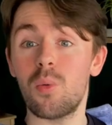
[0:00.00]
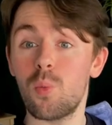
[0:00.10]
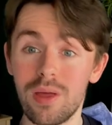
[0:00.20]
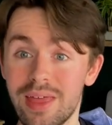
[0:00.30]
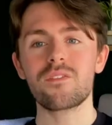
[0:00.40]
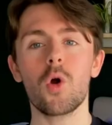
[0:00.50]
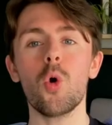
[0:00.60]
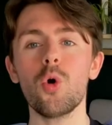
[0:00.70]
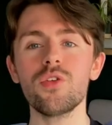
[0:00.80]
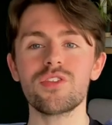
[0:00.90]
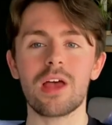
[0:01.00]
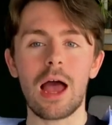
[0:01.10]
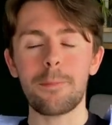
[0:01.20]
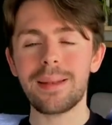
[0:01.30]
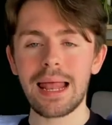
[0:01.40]
with it. Of course,
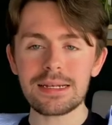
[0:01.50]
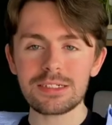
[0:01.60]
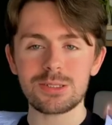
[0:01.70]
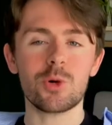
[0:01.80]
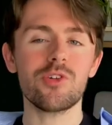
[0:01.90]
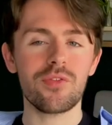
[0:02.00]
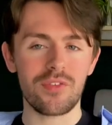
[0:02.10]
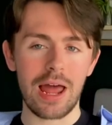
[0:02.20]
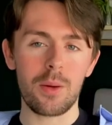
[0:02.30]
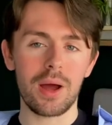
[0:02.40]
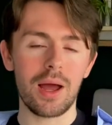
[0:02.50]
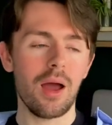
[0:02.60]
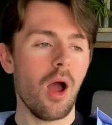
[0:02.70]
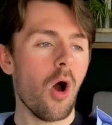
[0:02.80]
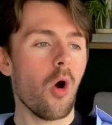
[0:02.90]
a plant or a flower
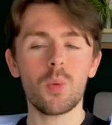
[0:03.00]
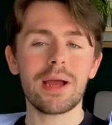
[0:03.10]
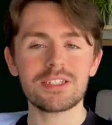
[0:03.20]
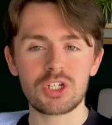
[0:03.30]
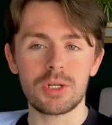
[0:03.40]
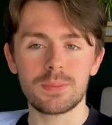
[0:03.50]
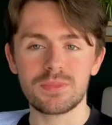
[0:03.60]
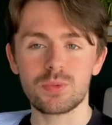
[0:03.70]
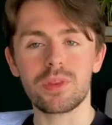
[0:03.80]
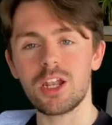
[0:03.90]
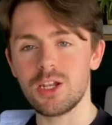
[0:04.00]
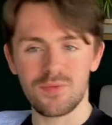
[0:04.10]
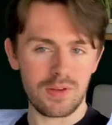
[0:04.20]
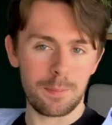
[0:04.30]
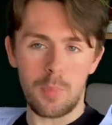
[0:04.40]
always comes with a
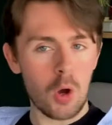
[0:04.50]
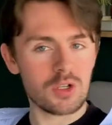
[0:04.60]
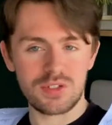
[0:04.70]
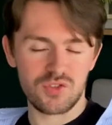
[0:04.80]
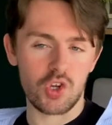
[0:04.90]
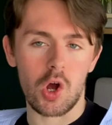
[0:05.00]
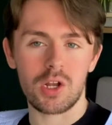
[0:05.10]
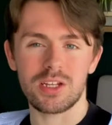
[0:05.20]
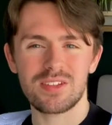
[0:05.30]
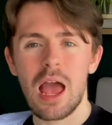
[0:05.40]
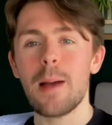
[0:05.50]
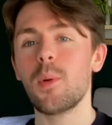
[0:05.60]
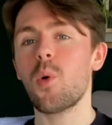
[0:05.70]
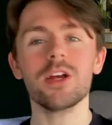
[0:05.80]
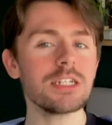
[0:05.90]
lovely box of chocolates. But
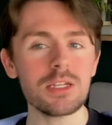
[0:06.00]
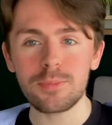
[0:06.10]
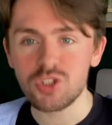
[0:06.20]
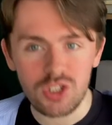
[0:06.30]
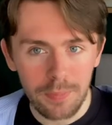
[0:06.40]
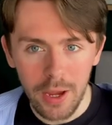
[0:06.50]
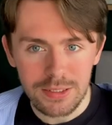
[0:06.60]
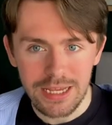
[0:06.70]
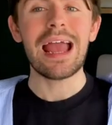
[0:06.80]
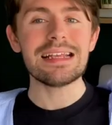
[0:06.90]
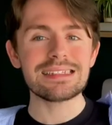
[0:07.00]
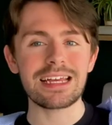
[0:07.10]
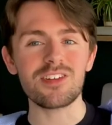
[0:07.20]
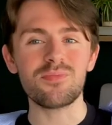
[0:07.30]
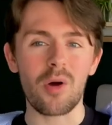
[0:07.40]
why don't you push the boat out? Instead
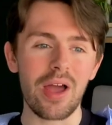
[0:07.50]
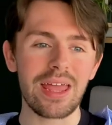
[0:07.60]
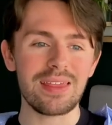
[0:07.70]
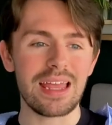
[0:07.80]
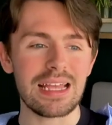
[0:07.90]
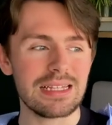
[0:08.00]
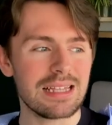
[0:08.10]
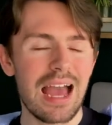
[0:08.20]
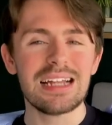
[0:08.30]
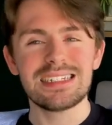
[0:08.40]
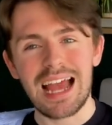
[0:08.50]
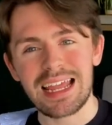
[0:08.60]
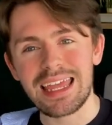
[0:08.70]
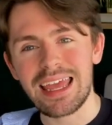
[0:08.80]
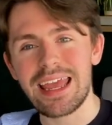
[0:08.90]
of buying these
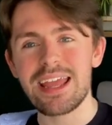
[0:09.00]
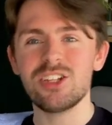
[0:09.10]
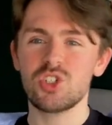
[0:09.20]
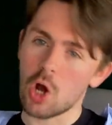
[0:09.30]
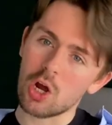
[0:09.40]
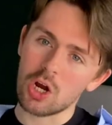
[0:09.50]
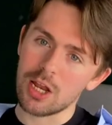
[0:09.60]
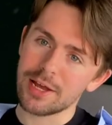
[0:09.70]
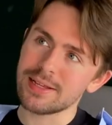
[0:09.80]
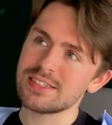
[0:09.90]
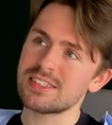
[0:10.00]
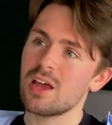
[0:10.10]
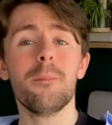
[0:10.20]
tacky chocolates,